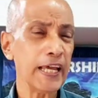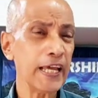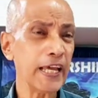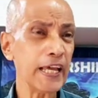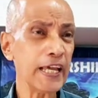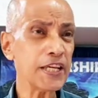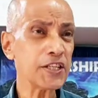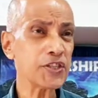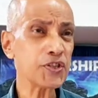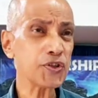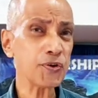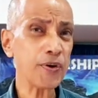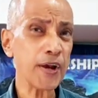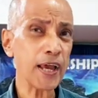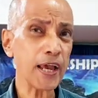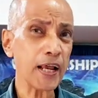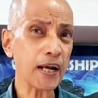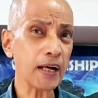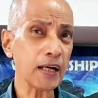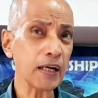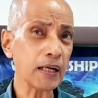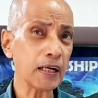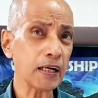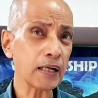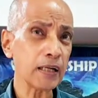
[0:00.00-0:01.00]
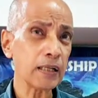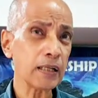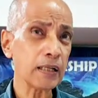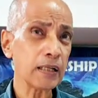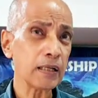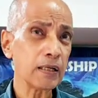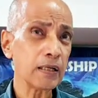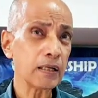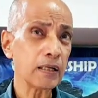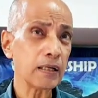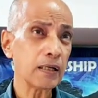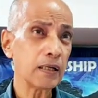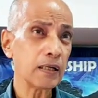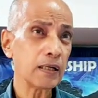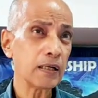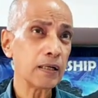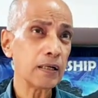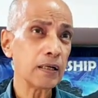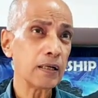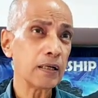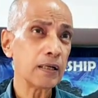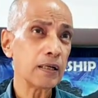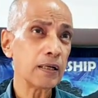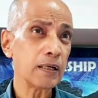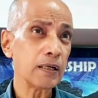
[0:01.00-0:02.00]
Israel
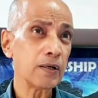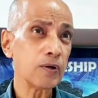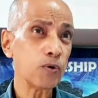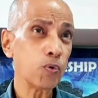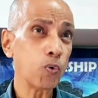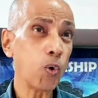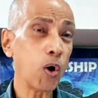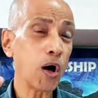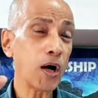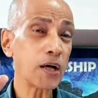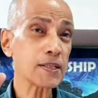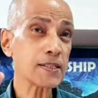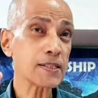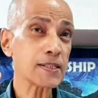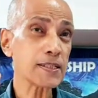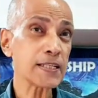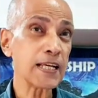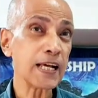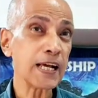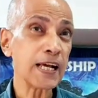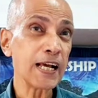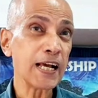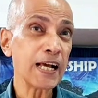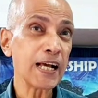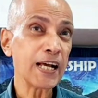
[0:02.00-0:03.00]
was